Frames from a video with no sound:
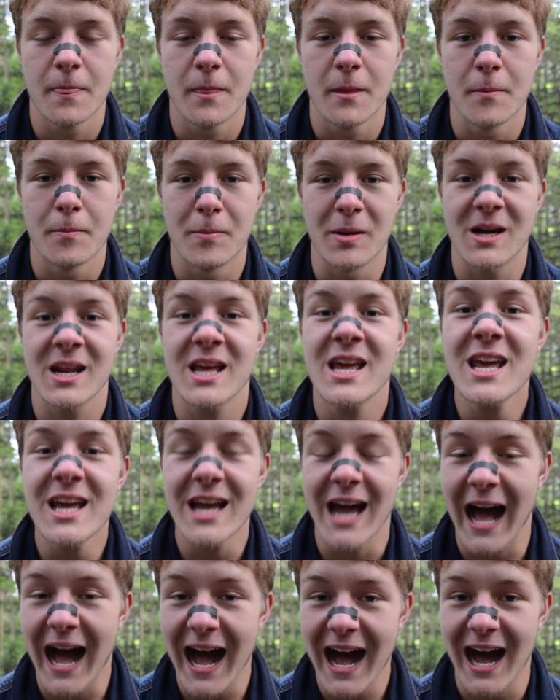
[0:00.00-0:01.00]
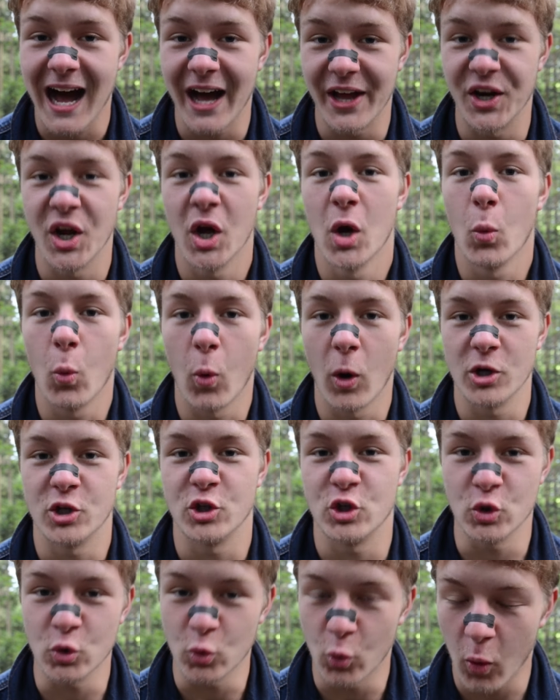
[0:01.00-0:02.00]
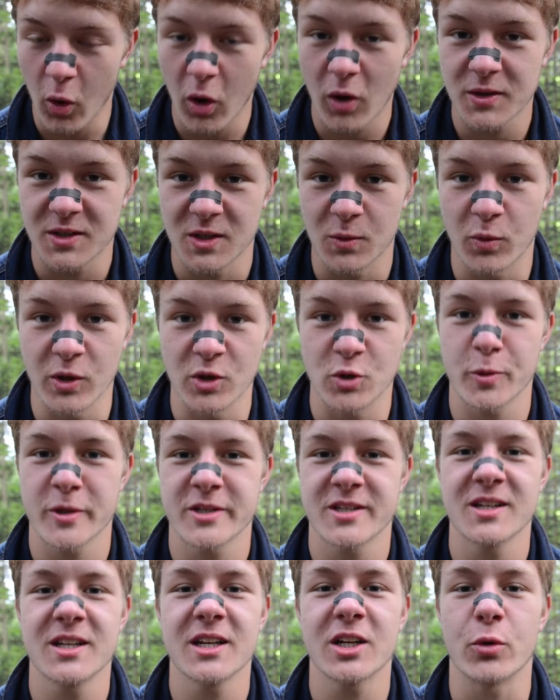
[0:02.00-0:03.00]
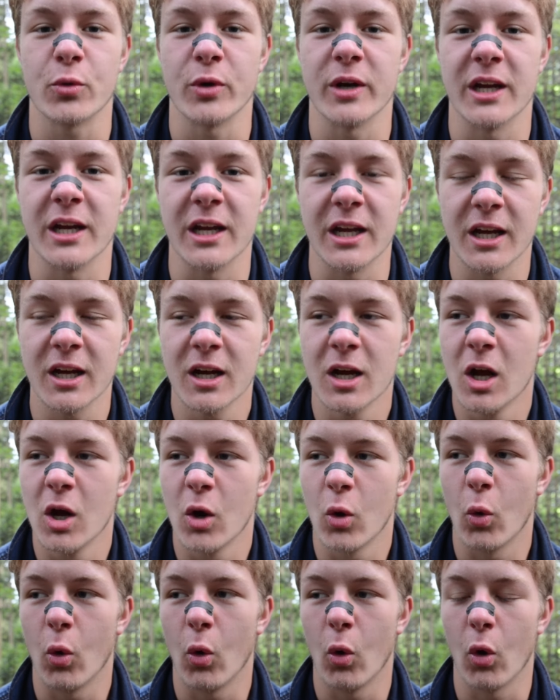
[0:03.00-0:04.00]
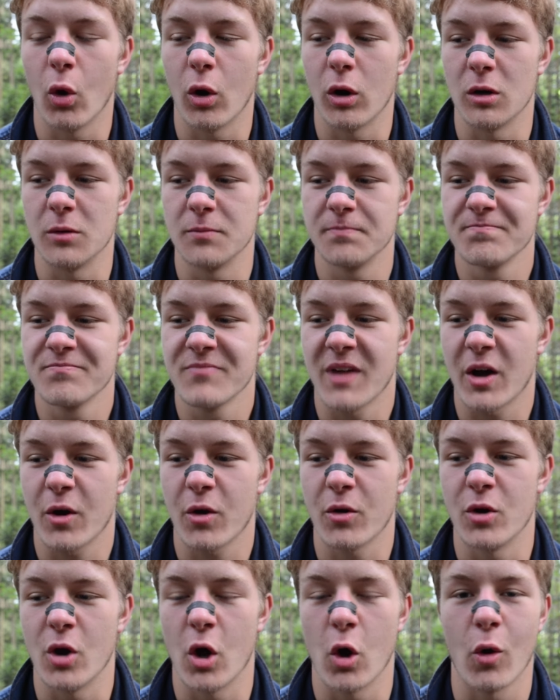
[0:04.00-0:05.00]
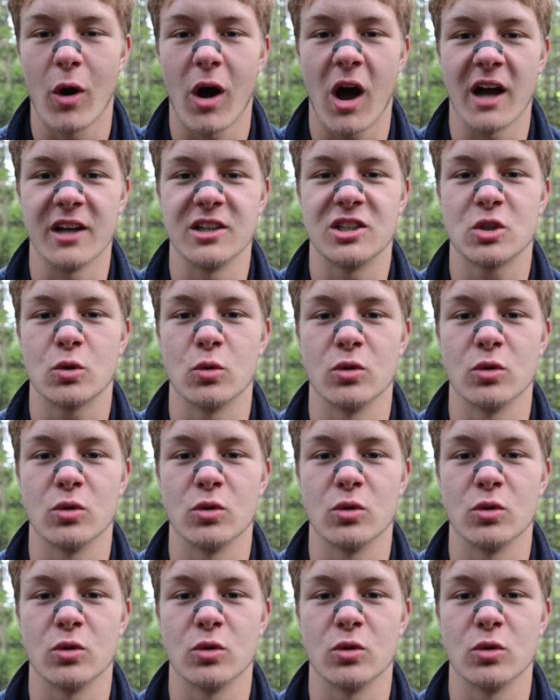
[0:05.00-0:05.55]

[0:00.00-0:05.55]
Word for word: but he had what you wanted, which was a degree or I don't know, a high school